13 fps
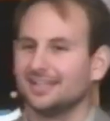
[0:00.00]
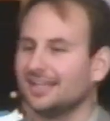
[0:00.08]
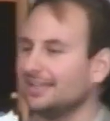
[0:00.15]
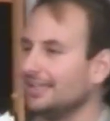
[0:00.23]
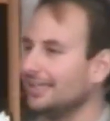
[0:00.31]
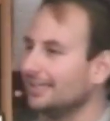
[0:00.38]

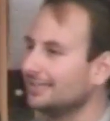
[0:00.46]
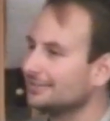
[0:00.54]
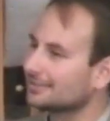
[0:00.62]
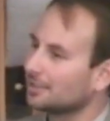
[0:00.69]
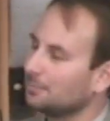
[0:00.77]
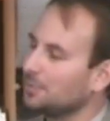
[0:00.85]
And
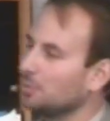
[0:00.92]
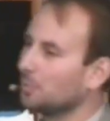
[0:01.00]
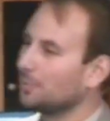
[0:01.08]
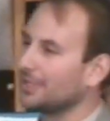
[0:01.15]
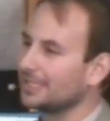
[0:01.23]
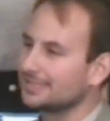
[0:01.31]
then some
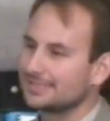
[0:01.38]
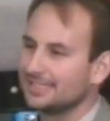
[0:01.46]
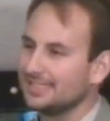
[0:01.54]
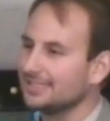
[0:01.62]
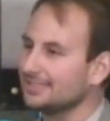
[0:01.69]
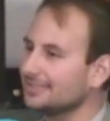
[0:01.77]
people bring a
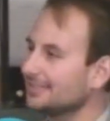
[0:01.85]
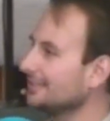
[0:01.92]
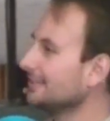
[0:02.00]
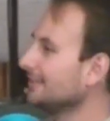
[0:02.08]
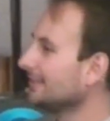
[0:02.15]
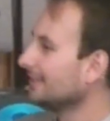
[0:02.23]

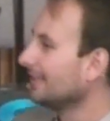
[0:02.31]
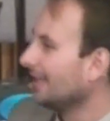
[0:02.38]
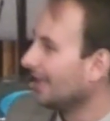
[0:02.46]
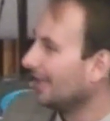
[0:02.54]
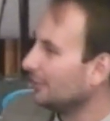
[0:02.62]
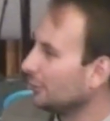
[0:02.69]
tent.
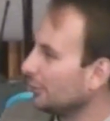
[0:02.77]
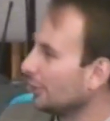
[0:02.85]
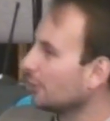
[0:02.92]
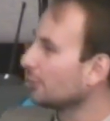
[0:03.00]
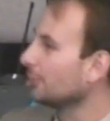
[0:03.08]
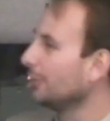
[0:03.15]
And then
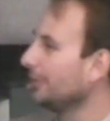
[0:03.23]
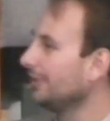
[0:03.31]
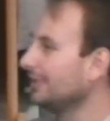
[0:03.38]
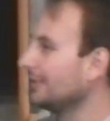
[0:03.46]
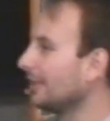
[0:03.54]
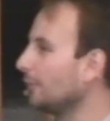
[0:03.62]
the other
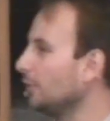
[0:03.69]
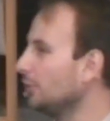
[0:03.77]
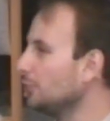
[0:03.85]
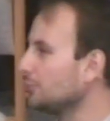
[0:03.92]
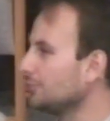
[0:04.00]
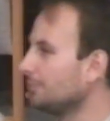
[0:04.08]
one that
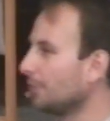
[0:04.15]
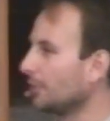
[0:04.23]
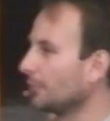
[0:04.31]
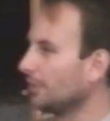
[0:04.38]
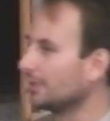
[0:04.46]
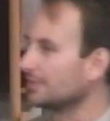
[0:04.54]
we usually
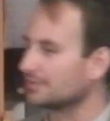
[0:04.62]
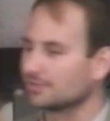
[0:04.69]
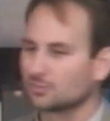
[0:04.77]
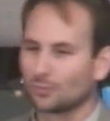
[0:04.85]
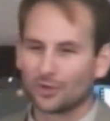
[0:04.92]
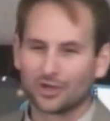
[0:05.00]
bring with
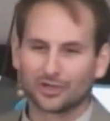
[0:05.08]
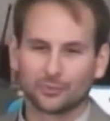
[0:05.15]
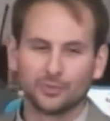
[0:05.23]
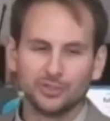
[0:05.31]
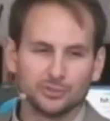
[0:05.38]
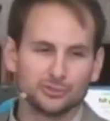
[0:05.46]
us is
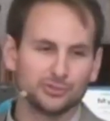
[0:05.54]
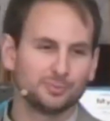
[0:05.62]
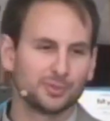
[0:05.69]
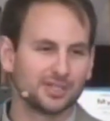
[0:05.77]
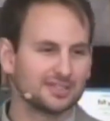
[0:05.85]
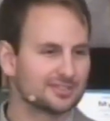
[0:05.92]
water. We
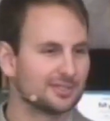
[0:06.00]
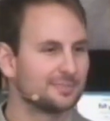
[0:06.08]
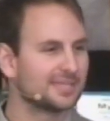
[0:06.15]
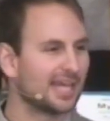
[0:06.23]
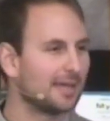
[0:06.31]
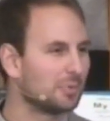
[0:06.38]
usually bring
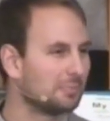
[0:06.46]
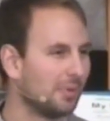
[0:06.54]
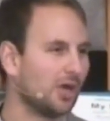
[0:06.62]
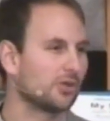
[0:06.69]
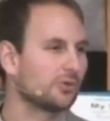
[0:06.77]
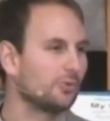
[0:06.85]
some type of
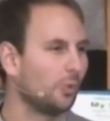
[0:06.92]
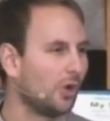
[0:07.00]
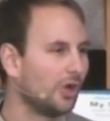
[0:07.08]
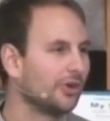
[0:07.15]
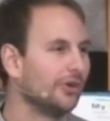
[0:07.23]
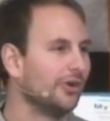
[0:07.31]
bottled
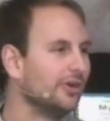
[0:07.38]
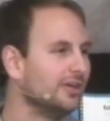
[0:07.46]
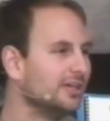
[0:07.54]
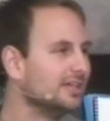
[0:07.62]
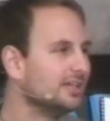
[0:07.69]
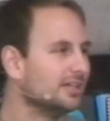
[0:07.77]

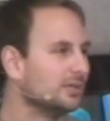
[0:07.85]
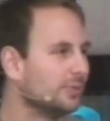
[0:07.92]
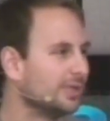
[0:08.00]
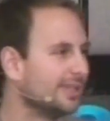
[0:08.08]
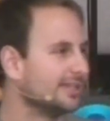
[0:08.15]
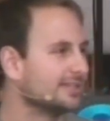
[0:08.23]
water
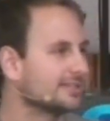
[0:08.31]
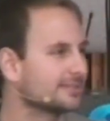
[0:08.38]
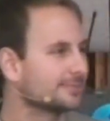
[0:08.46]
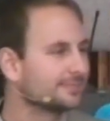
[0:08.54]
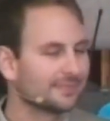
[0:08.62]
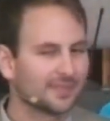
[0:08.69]
with
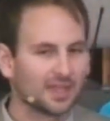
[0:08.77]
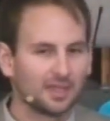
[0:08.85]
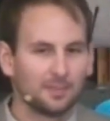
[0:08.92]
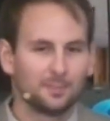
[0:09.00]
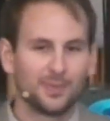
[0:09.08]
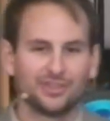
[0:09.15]
us.
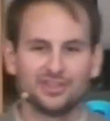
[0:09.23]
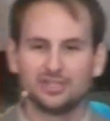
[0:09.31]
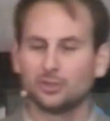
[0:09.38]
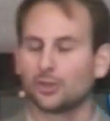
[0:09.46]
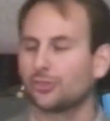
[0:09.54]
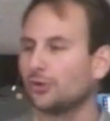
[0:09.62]
But
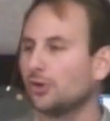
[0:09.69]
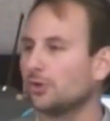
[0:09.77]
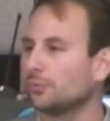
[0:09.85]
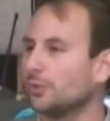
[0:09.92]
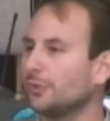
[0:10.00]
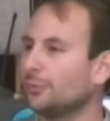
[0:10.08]
then the
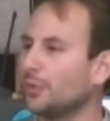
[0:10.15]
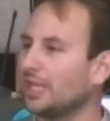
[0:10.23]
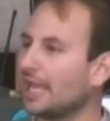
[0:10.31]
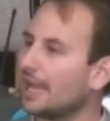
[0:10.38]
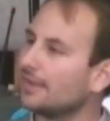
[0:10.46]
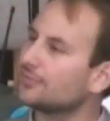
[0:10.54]
third one
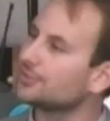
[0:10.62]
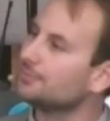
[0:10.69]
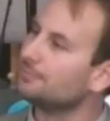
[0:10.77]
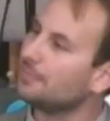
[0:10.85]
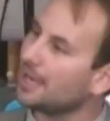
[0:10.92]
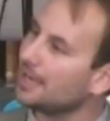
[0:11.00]
we have
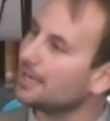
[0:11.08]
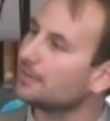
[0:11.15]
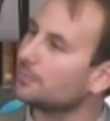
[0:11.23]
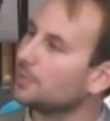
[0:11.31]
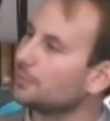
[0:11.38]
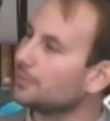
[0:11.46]
to
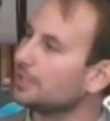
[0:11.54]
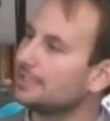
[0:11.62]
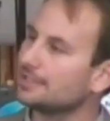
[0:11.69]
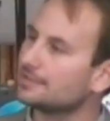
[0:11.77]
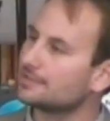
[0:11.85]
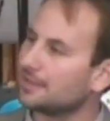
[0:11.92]
make when we
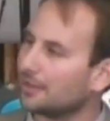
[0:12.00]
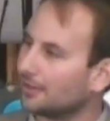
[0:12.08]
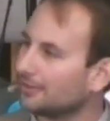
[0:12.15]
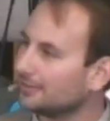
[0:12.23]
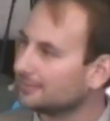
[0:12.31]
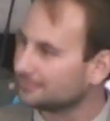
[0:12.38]
get
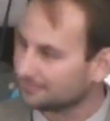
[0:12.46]
there.